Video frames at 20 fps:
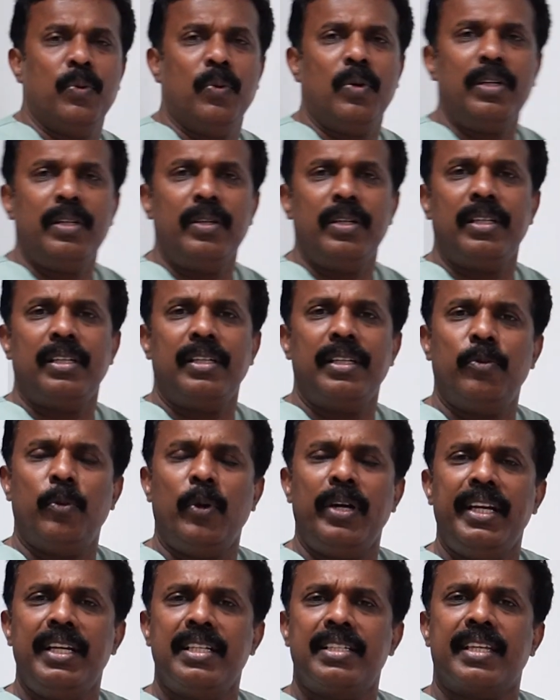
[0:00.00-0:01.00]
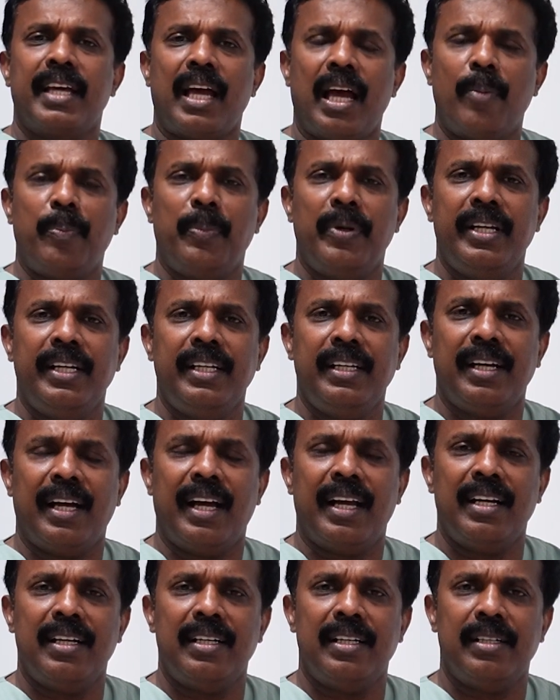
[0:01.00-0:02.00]
why it's happening,
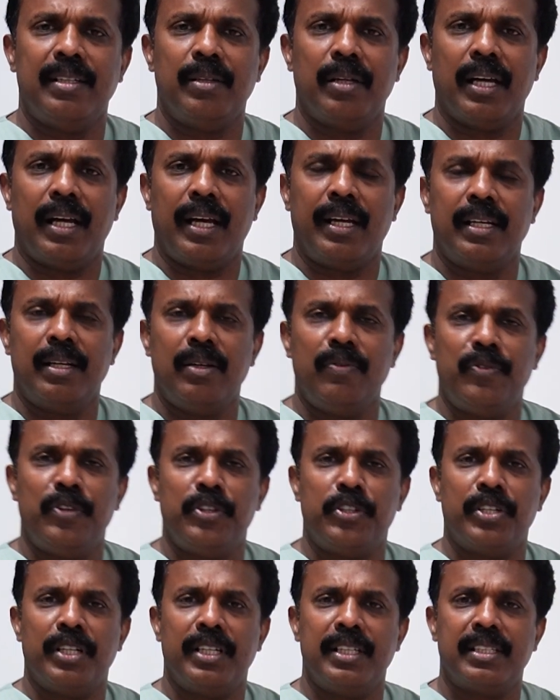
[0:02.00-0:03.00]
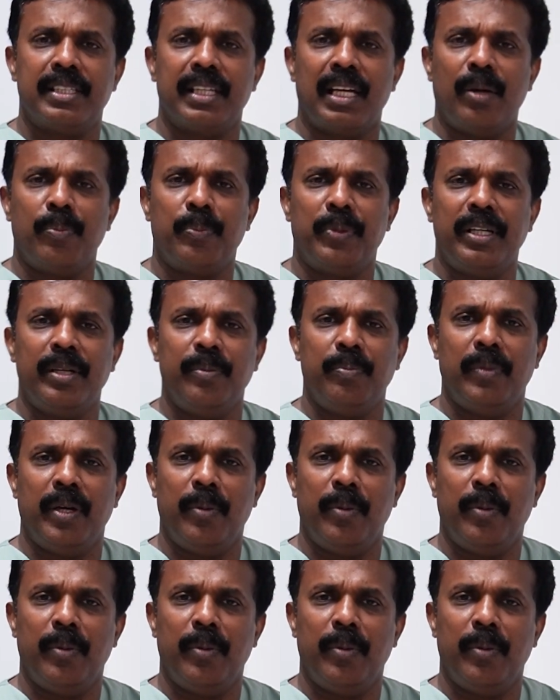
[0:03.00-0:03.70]
anal fissure is happening,